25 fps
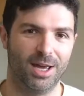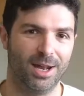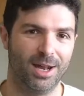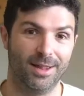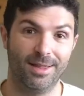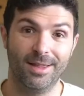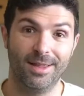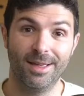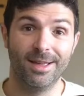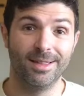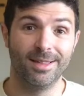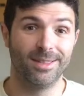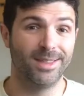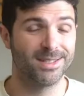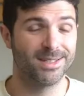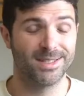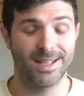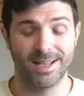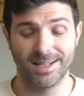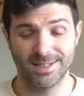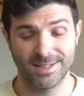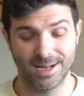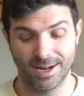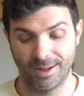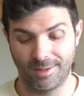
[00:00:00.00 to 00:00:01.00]
And this
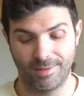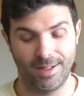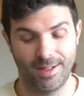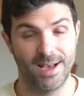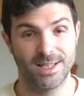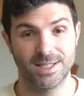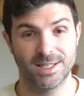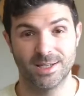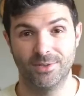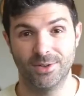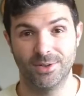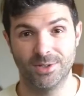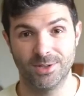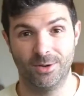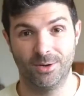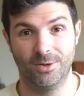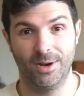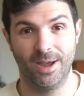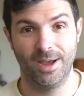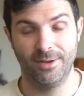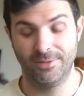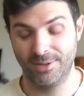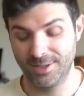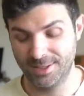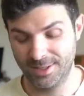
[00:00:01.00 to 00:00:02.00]
thing's in a class of its own. I
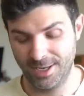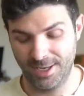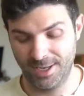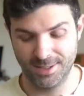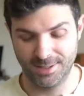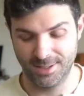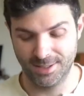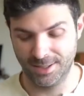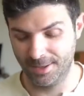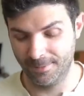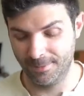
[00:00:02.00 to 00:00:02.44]
have to say it's in the